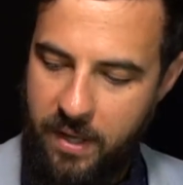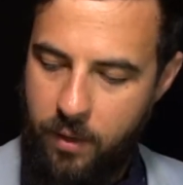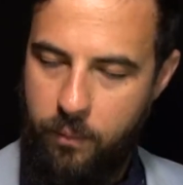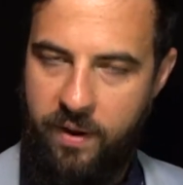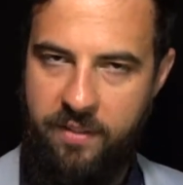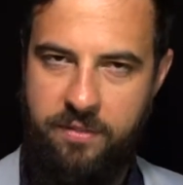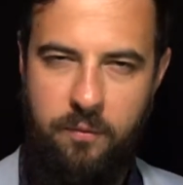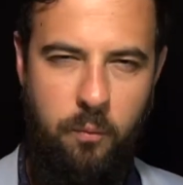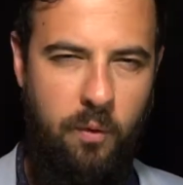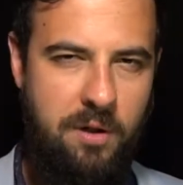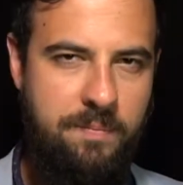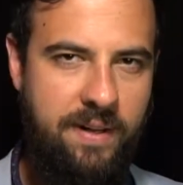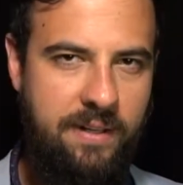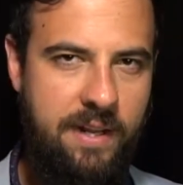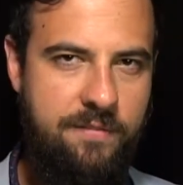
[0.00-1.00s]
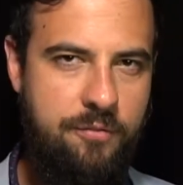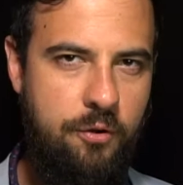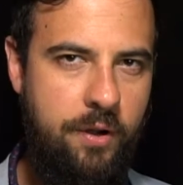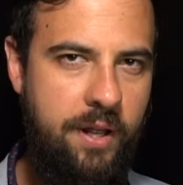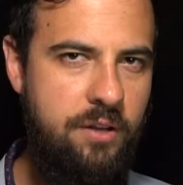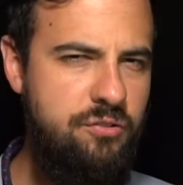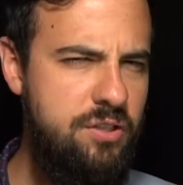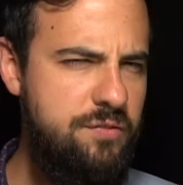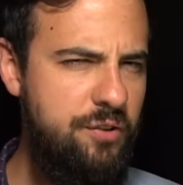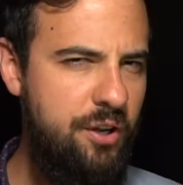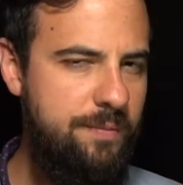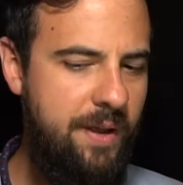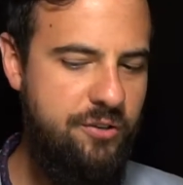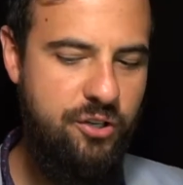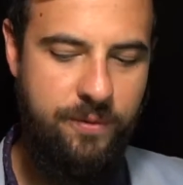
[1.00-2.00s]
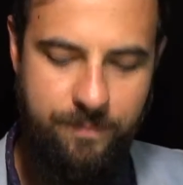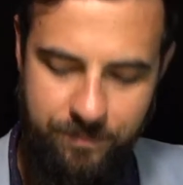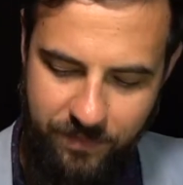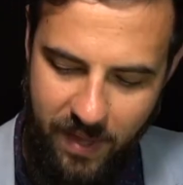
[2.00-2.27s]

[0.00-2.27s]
with one mint leaf thrown in just for good measure.